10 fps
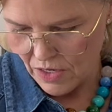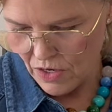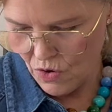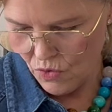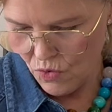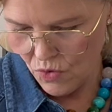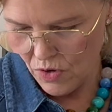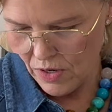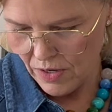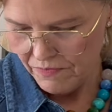No
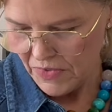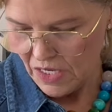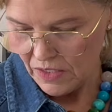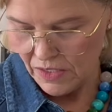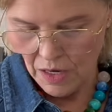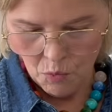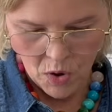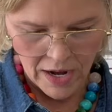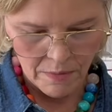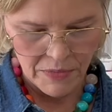cord, some
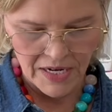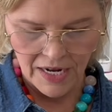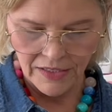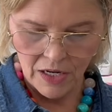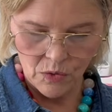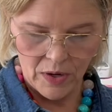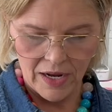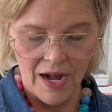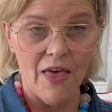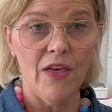weight, but not a ton of
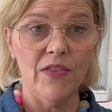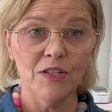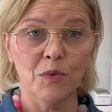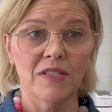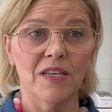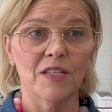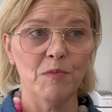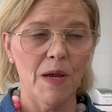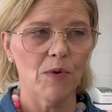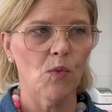weight. And then this one says
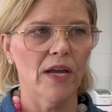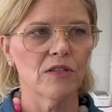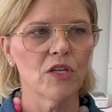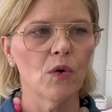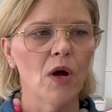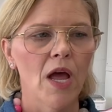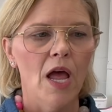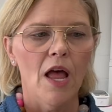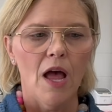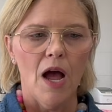paperweight. So
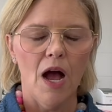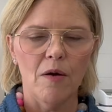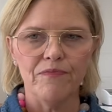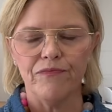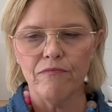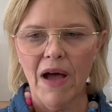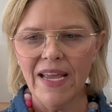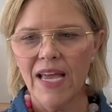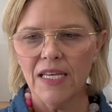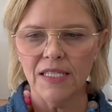my
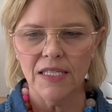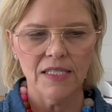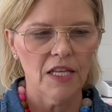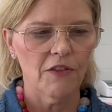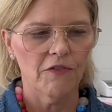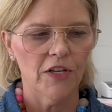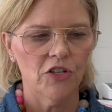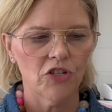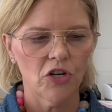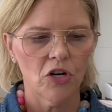guess is that the
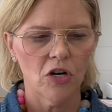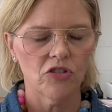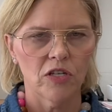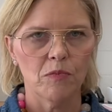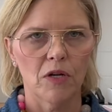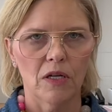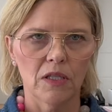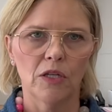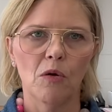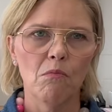finisher just put a
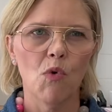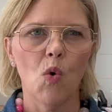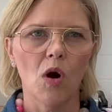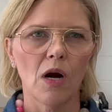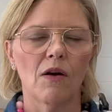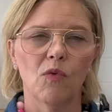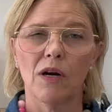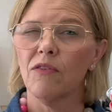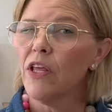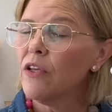little more of
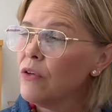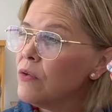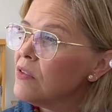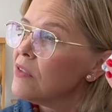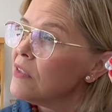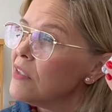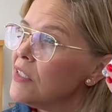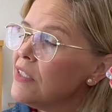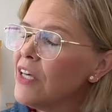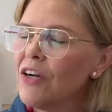whatever they use
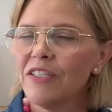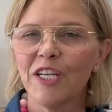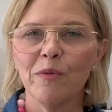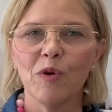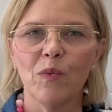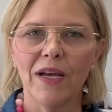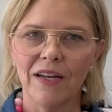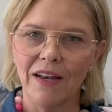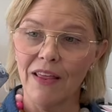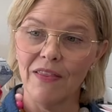in there to keep it
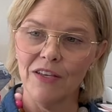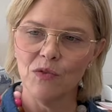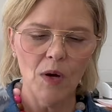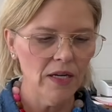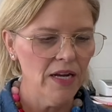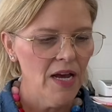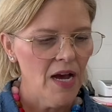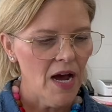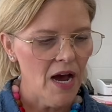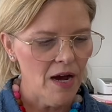weighted than this one.
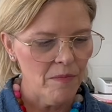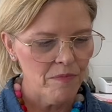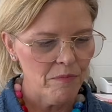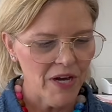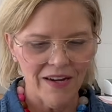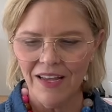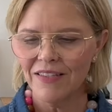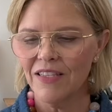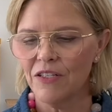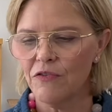But
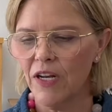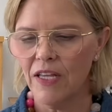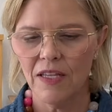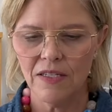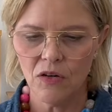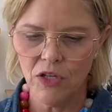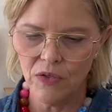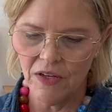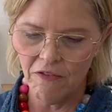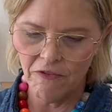isn't this funny? These are
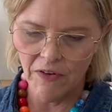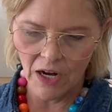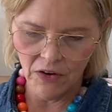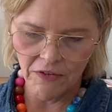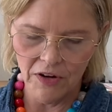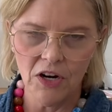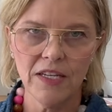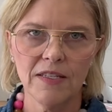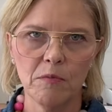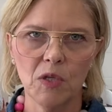using very, very
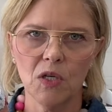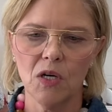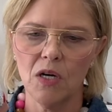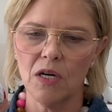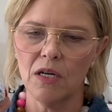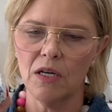similar